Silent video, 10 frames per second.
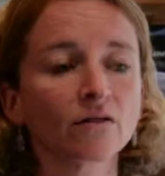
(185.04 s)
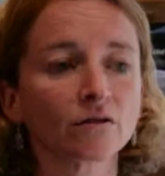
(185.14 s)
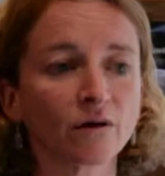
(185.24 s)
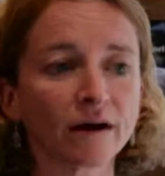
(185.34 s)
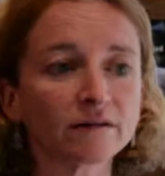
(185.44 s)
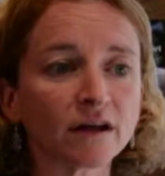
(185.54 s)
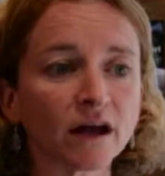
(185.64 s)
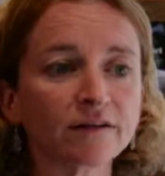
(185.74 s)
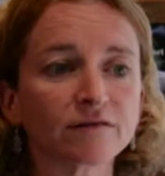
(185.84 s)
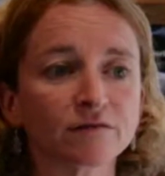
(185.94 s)
The grounded
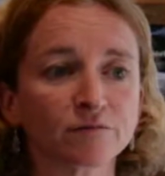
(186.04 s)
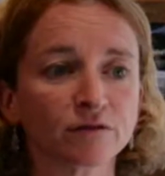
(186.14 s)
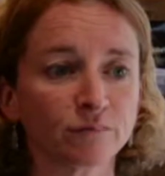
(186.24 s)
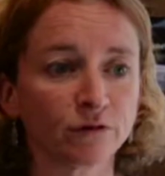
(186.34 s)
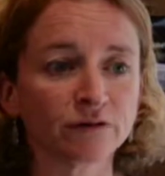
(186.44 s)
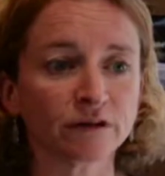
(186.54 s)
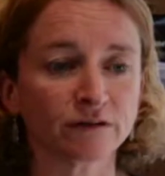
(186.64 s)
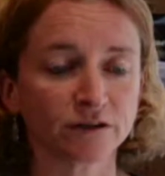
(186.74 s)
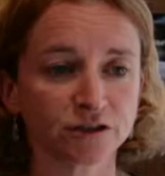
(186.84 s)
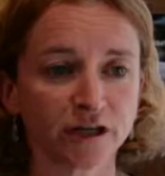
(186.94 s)
ice is responding
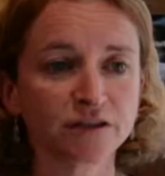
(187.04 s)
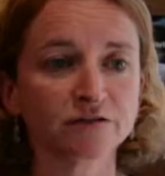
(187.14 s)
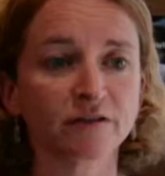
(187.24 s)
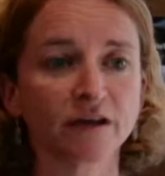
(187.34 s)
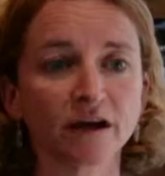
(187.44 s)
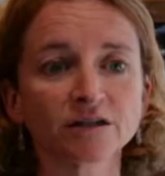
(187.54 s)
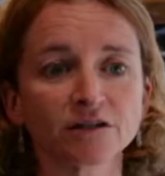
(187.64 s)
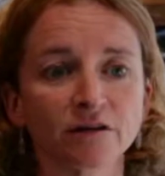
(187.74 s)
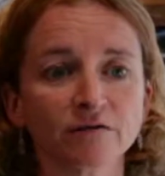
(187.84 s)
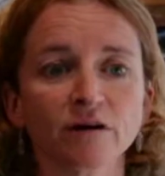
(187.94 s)
to the changes in the ice
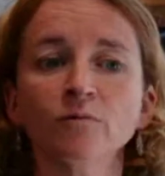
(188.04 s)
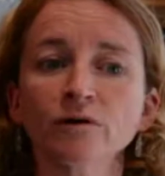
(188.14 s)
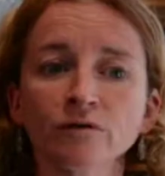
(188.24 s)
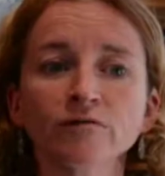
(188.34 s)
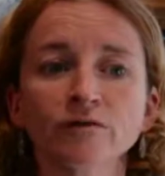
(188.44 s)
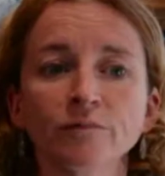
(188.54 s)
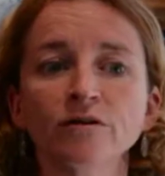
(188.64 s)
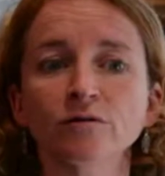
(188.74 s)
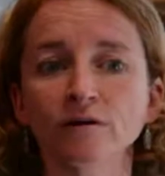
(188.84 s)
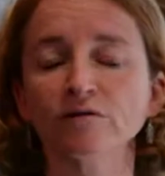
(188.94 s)
shelves and will still
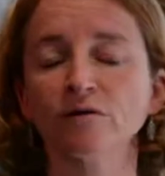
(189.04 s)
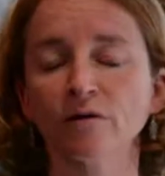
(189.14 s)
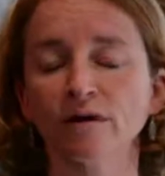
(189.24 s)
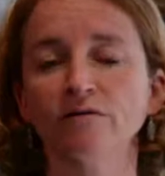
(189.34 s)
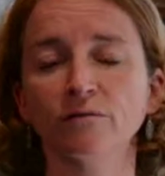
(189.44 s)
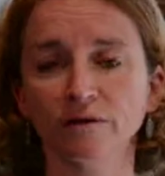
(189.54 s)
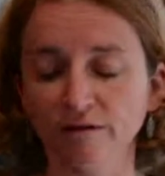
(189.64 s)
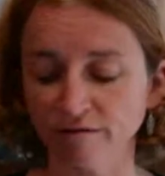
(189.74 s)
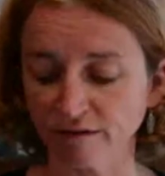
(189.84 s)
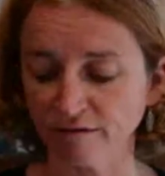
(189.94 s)
be doing so in
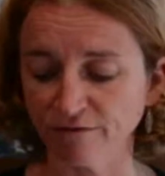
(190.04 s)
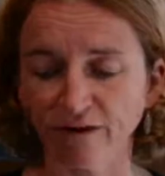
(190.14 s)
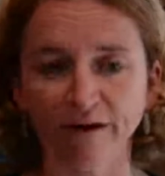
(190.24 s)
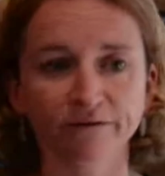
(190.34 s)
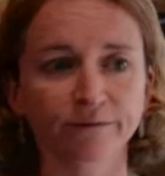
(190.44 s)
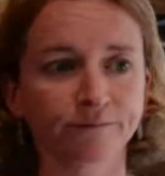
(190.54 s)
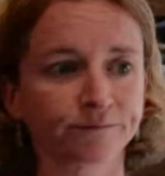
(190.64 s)
2065.